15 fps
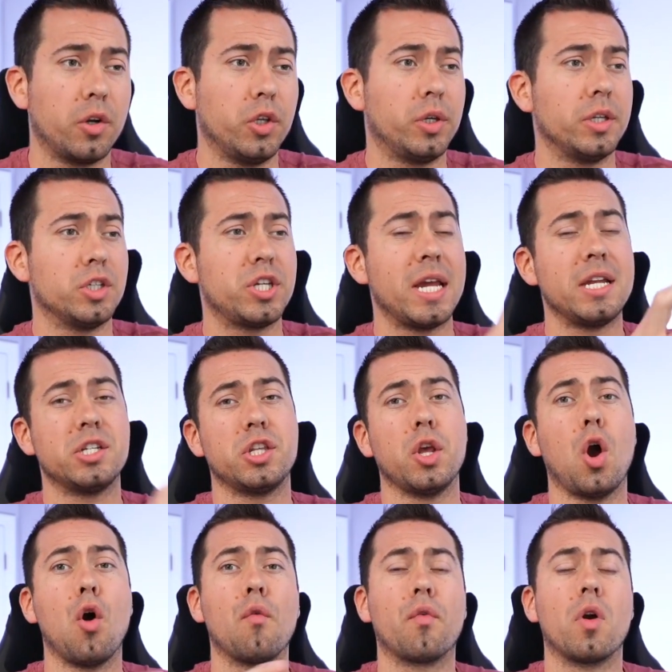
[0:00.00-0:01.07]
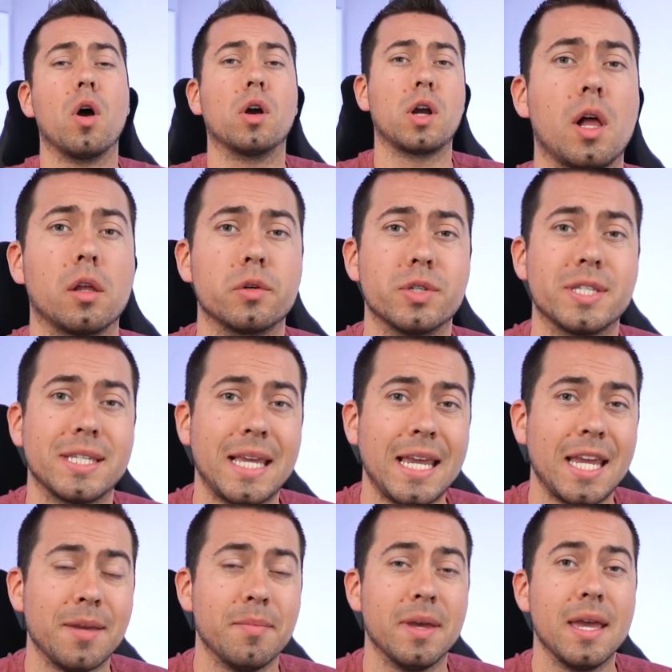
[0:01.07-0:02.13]
You can change the overall color
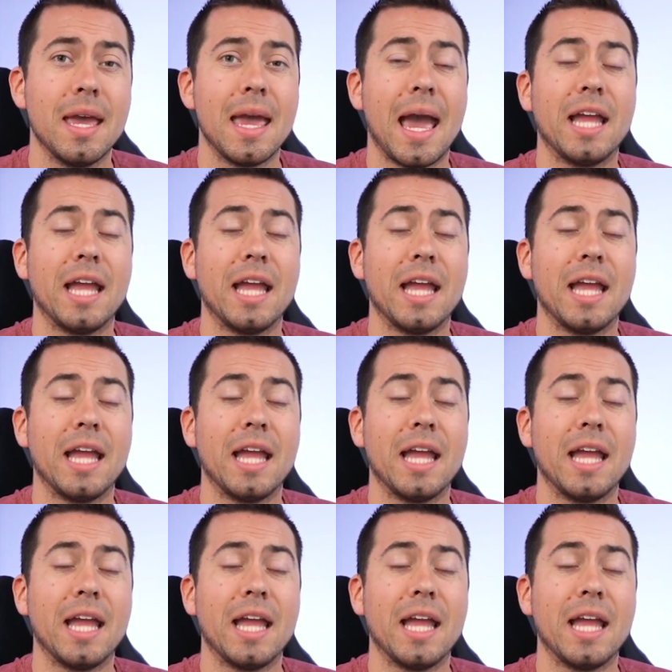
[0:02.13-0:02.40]
scheme.